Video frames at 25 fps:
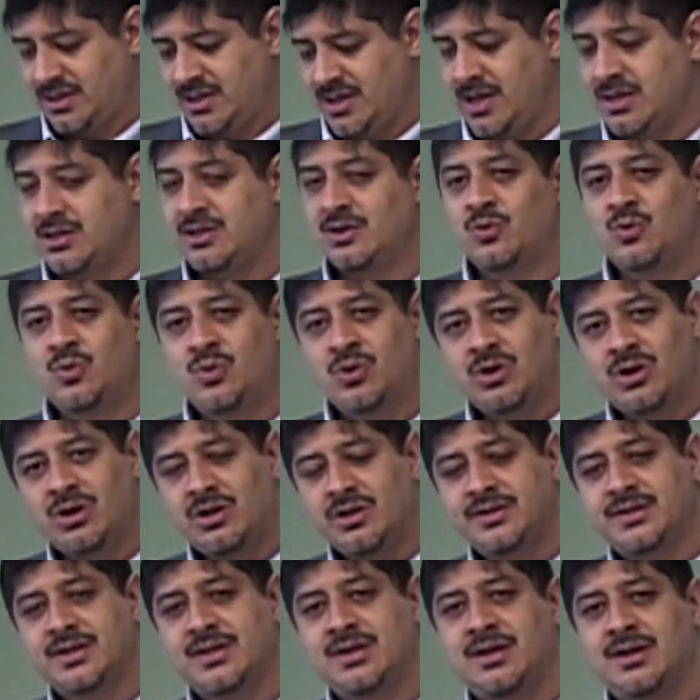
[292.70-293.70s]
In the
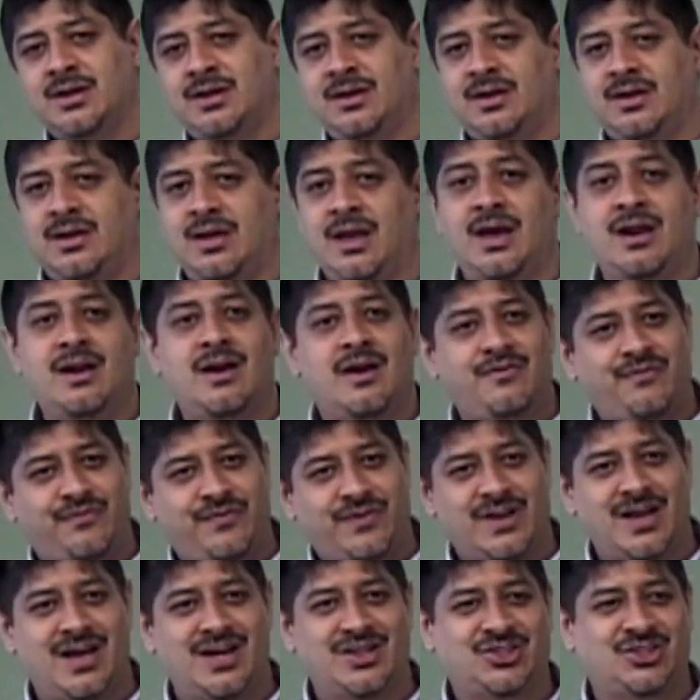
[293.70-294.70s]
world and our
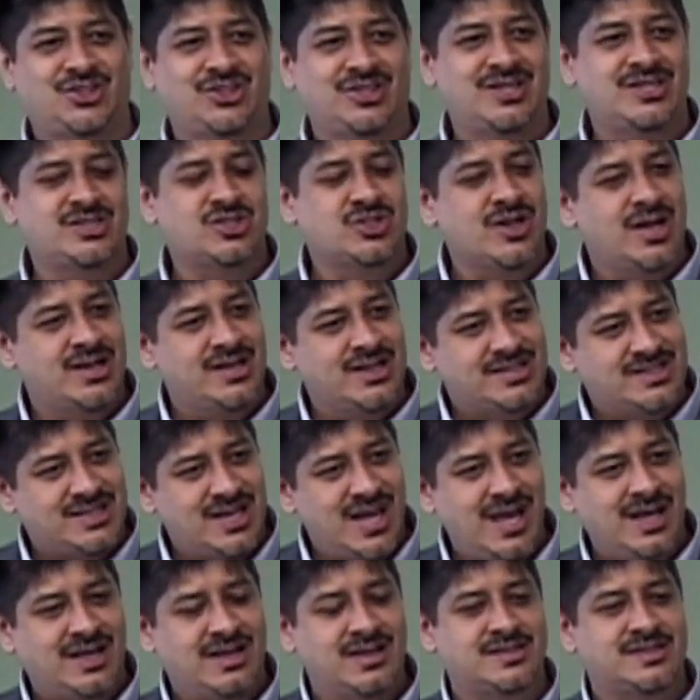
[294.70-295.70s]
flesh is trying to
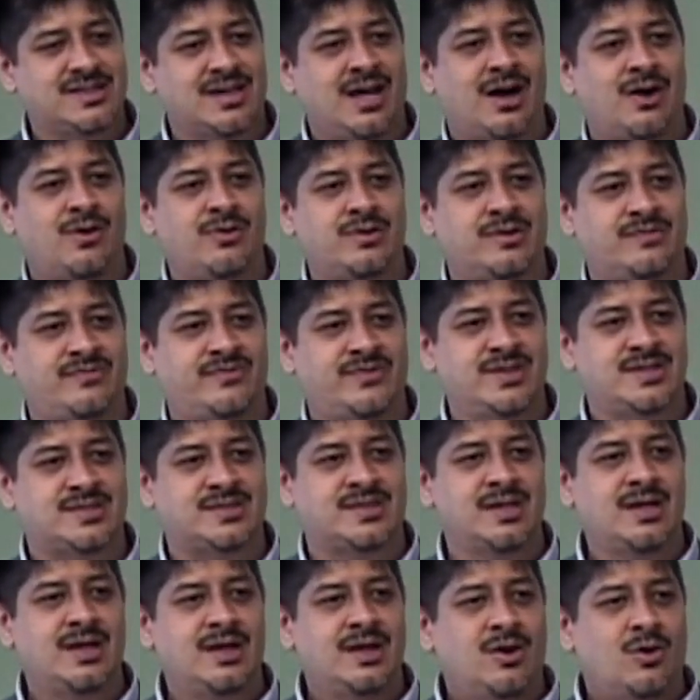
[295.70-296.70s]
take us out of
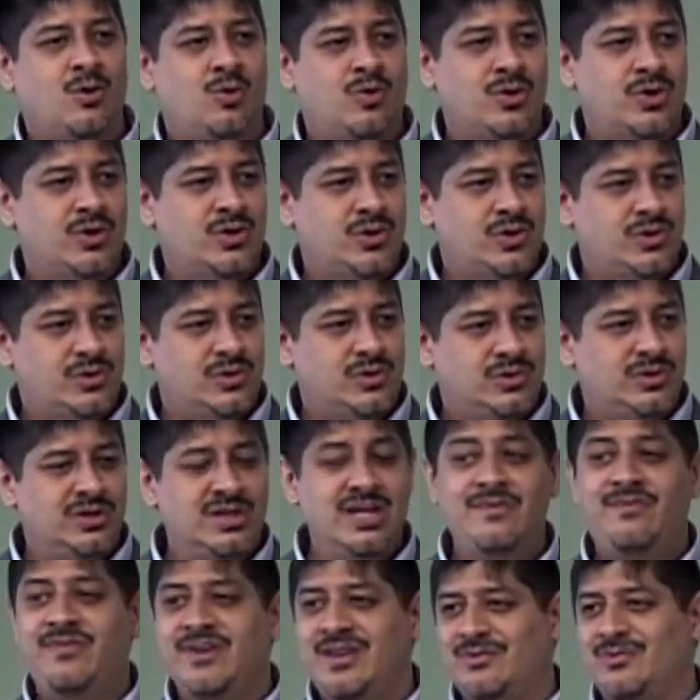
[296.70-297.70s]
this
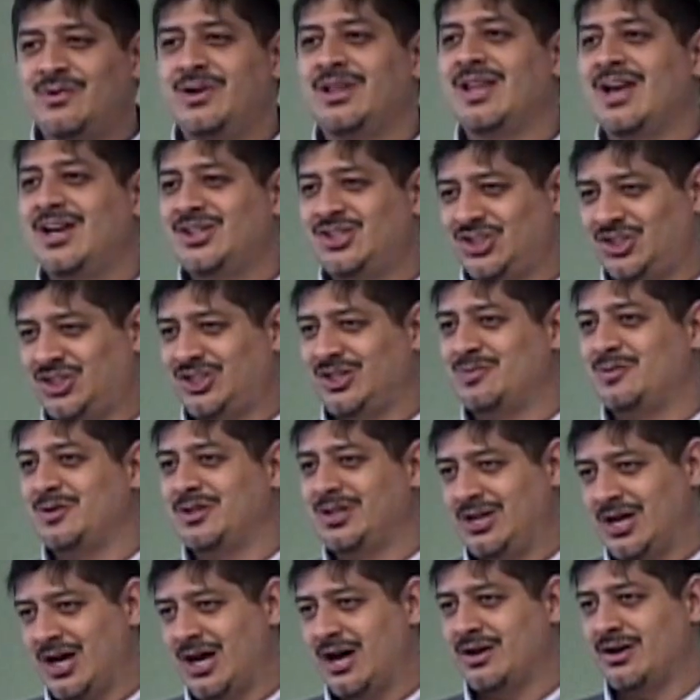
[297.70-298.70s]
living relationship
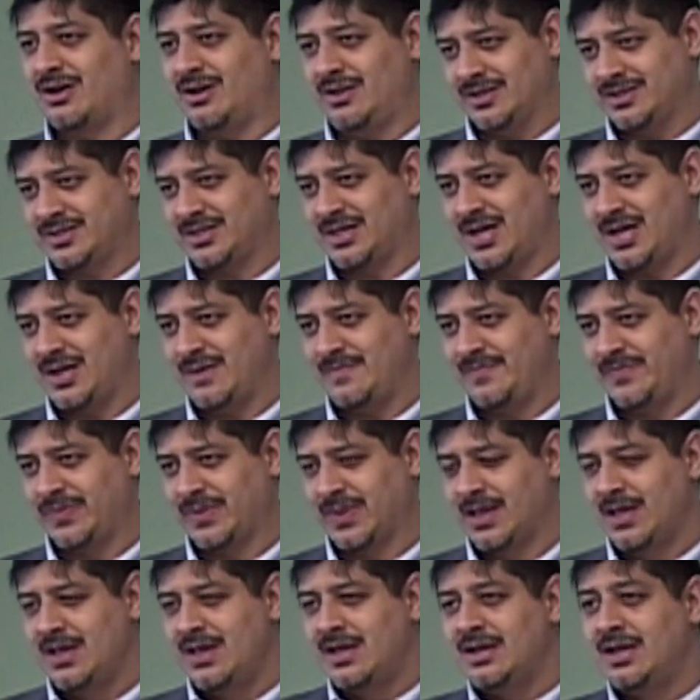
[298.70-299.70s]
with God all the time.
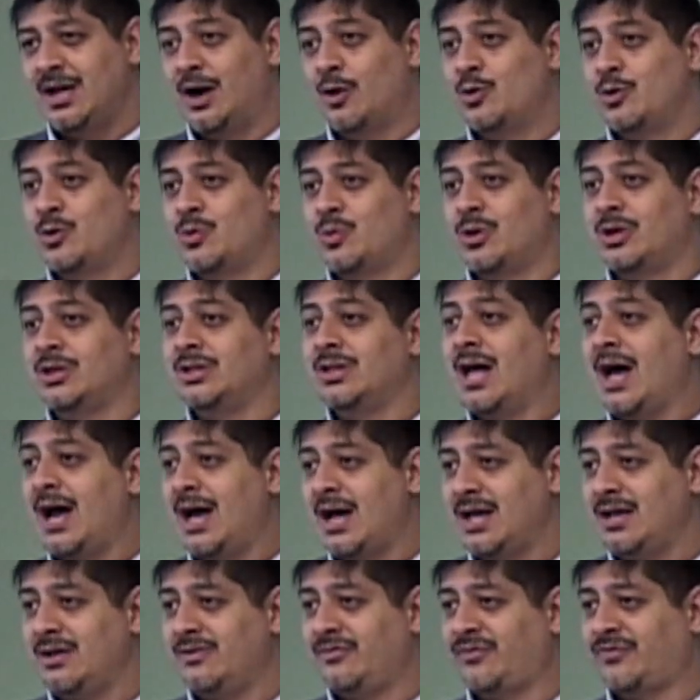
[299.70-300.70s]
Now, when we're
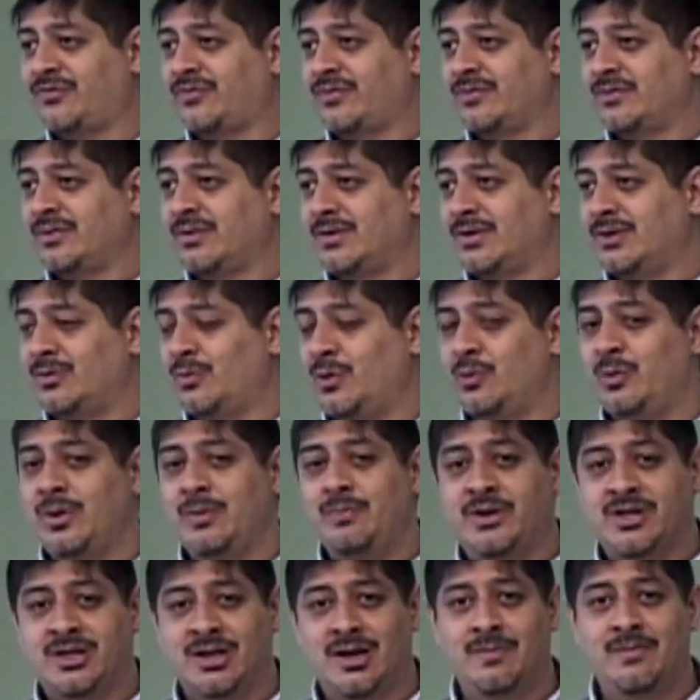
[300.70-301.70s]
alive, when we
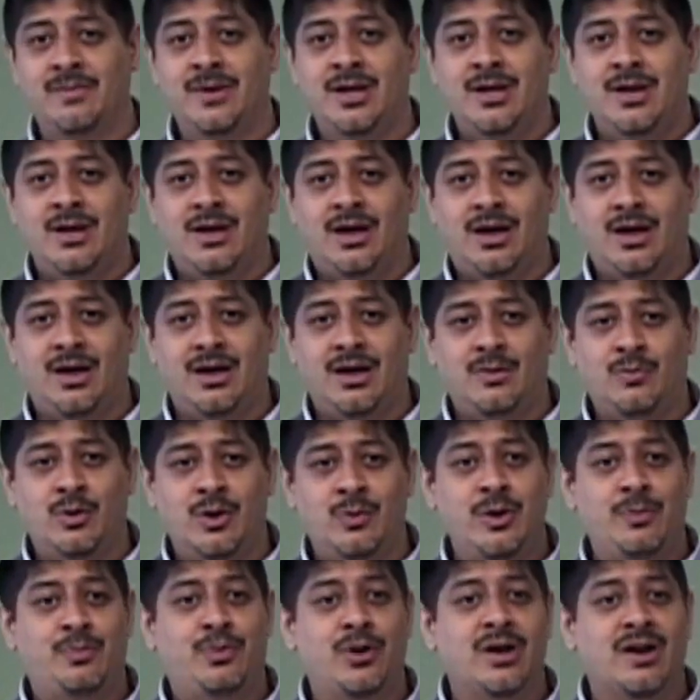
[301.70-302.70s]
become, uh,
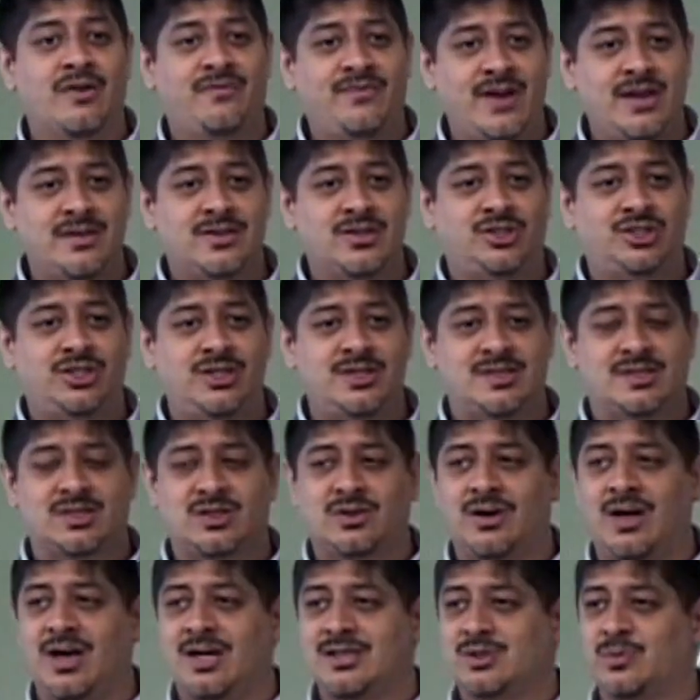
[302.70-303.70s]
when we put our faith in Jesus
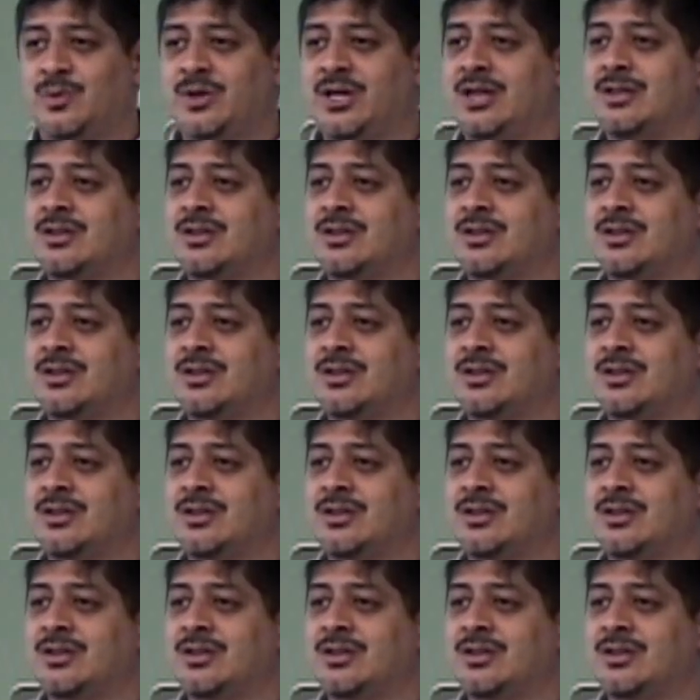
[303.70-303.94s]
Christ, we